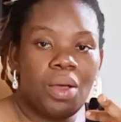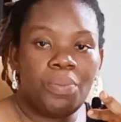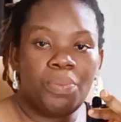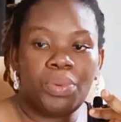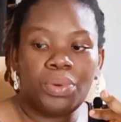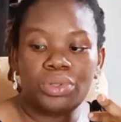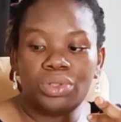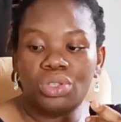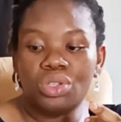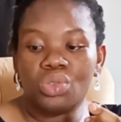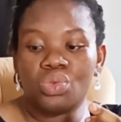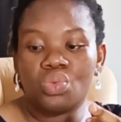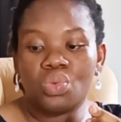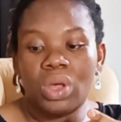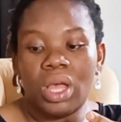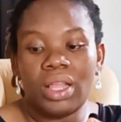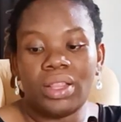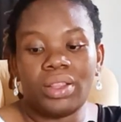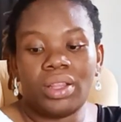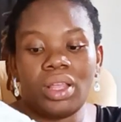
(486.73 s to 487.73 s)
But this
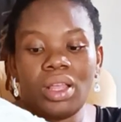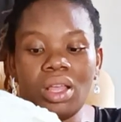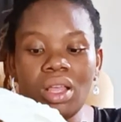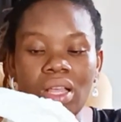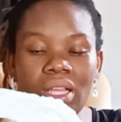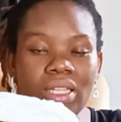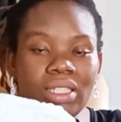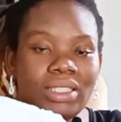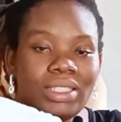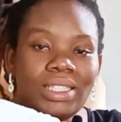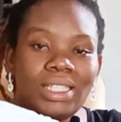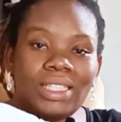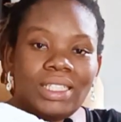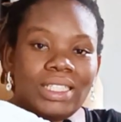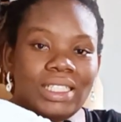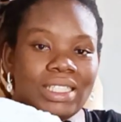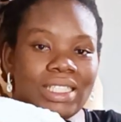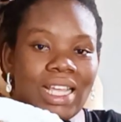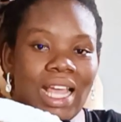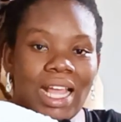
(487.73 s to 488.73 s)
one, the
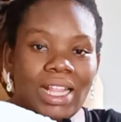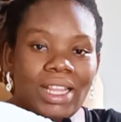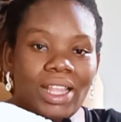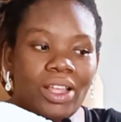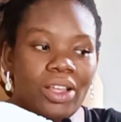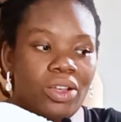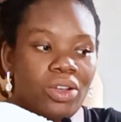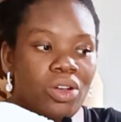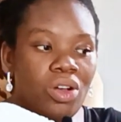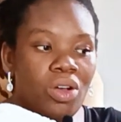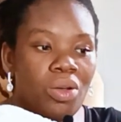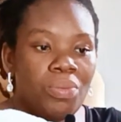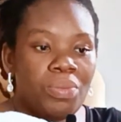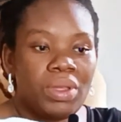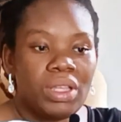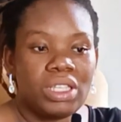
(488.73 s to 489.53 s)
discarding gum